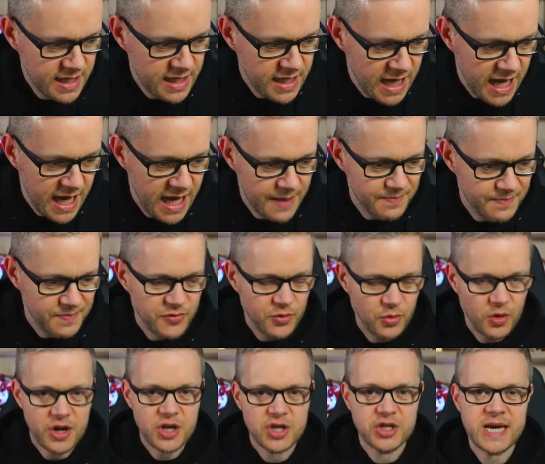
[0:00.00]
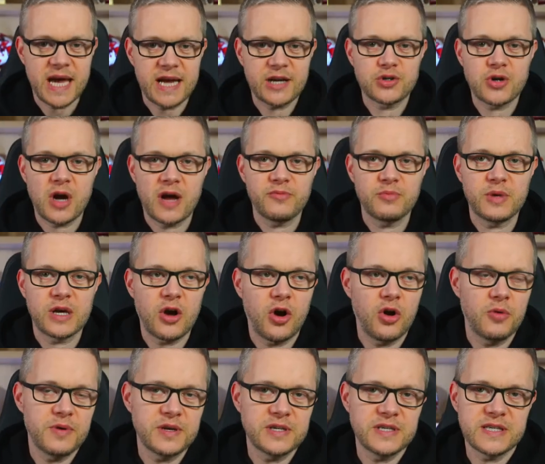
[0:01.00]
um, if you want to check Driving with
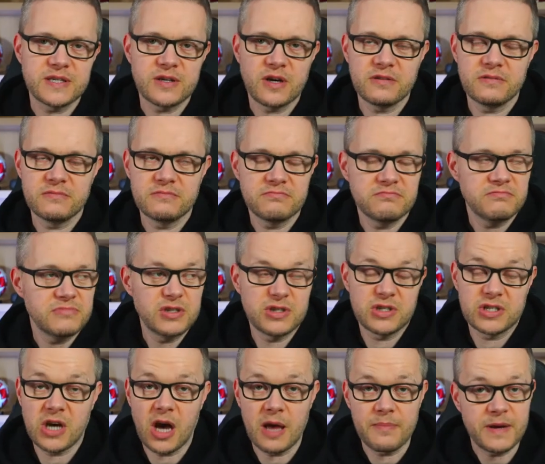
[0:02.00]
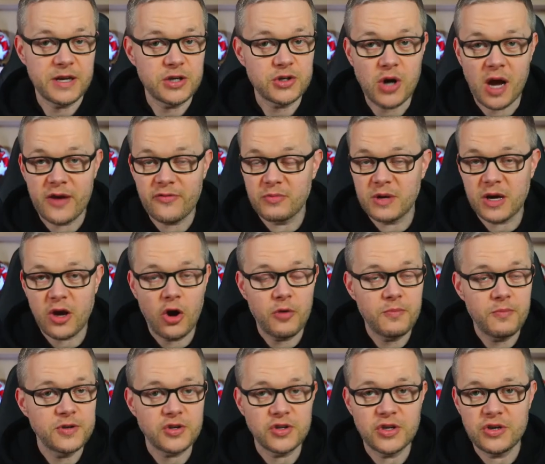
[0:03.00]
Goldbridge, it's on, just type in Driving with
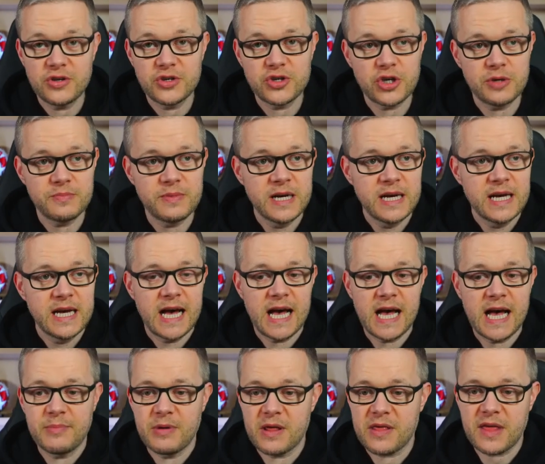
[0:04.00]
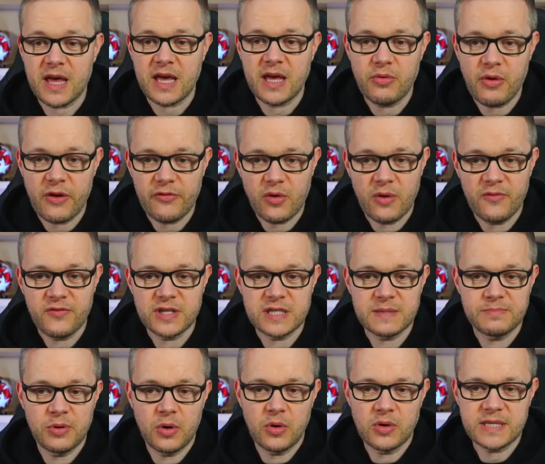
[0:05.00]
Goldbridge on YouTube. Uh, but thank you, everyone, for
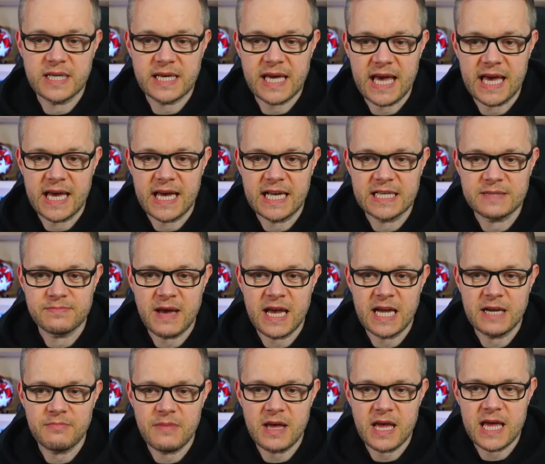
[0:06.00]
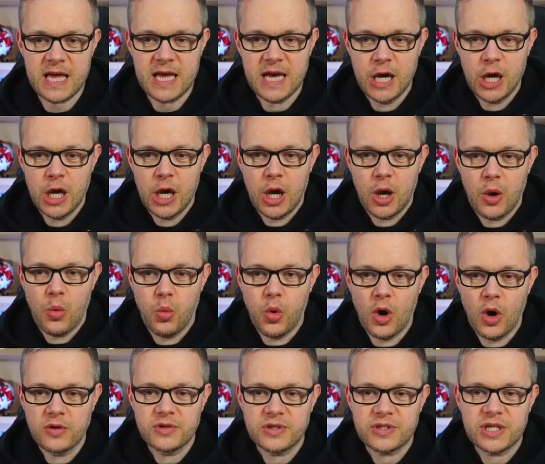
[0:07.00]
supporting it. It's made me
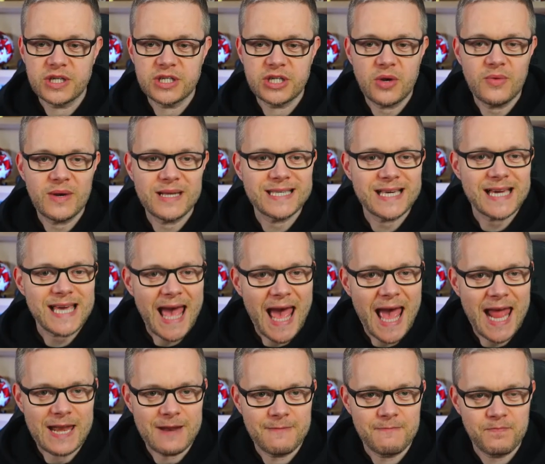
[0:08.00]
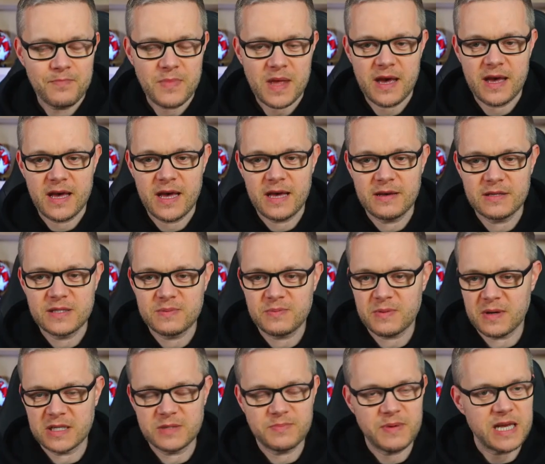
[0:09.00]
want to do it again. Uh,
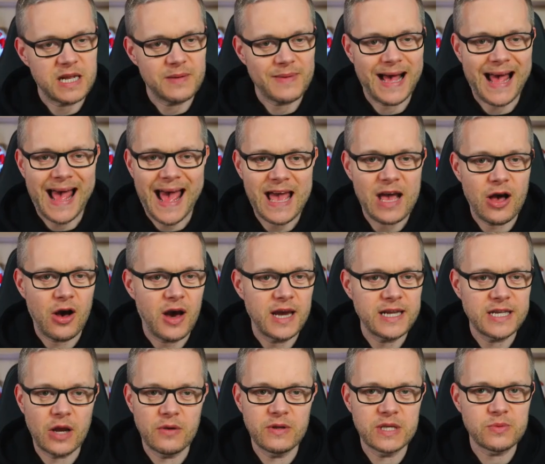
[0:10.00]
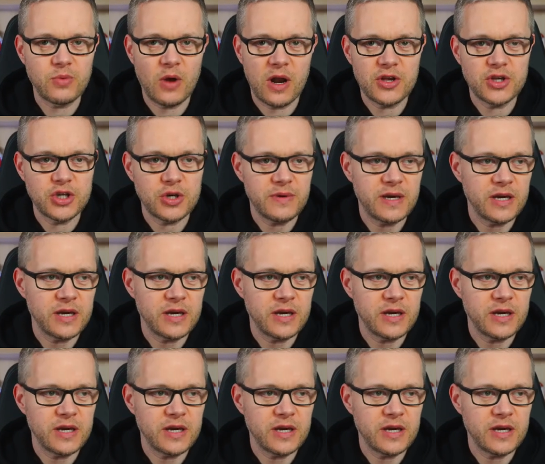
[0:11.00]
speaking about A I, don't swallow chewing